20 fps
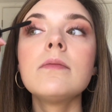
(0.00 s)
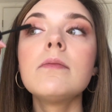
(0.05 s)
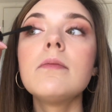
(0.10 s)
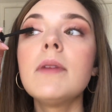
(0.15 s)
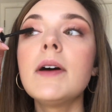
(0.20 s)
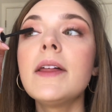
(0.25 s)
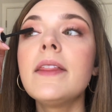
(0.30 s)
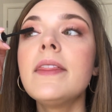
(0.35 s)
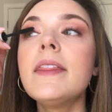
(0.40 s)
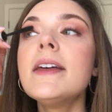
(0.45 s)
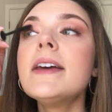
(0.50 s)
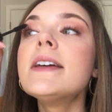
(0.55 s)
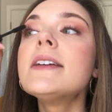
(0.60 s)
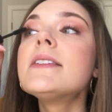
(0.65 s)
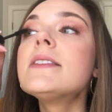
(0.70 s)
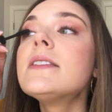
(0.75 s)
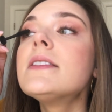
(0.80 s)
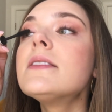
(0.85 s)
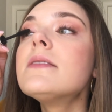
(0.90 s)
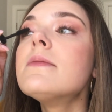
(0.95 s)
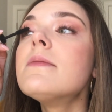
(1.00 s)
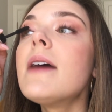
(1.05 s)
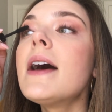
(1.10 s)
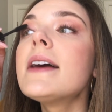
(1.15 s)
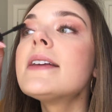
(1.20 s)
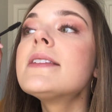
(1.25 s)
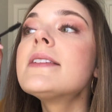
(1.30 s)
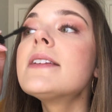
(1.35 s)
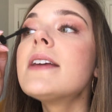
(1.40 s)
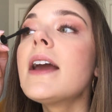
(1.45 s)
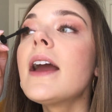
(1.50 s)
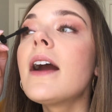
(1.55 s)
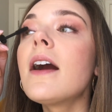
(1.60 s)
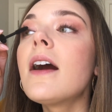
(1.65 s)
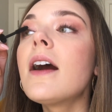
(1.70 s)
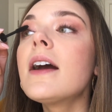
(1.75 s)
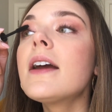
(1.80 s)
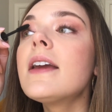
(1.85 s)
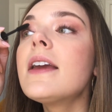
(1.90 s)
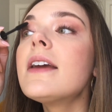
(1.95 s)
but this
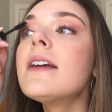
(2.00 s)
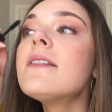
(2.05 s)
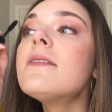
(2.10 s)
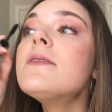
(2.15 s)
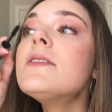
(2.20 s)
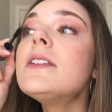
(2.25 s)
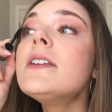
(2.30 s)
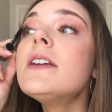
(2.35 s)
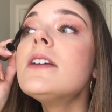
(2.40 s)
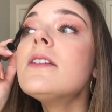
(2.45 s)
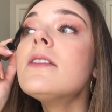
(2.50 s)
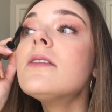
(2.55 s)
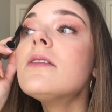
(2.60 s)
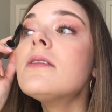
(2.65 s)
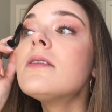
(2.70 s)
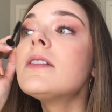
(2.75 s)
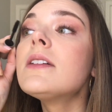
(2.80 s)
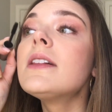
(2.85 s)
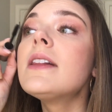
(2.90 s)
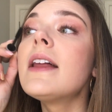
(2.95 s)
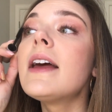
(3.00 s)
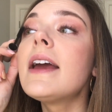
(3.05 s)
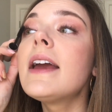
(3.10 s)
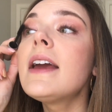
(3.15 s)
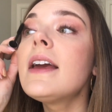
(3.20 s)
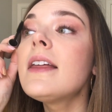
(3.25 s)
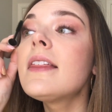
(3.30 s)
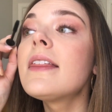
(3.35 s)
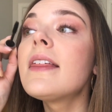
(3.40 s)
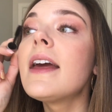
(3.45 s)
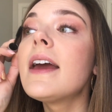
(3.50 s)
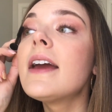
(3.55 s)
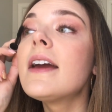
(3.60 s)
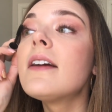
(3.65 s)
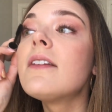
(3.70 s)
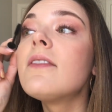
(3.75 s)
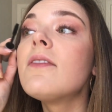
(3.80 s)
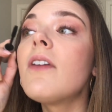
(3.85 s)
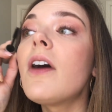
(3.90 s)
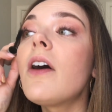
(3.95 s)
mascara gives you length
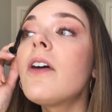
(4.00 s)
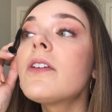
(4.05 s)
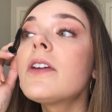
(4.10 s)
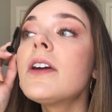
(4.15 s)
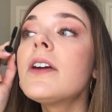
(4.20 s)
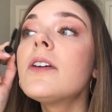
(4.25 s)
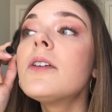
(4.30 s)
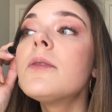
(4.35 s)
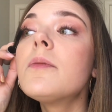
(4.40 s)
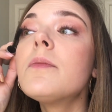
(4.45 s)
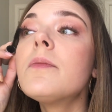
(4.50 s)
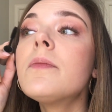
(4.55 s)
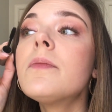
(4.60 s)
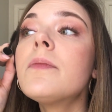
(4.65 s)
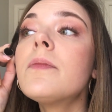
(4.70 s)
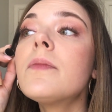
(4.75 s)
and volume.